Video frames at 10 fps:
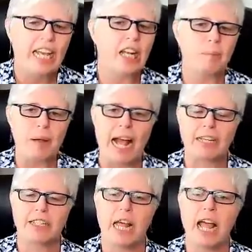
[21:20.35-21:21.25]
in a
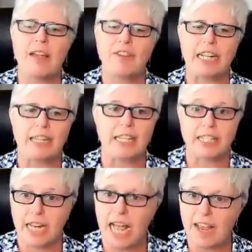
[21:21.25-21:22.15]
past life, and in
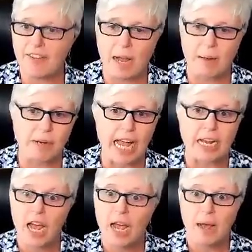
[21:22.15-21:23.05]
this life I'm like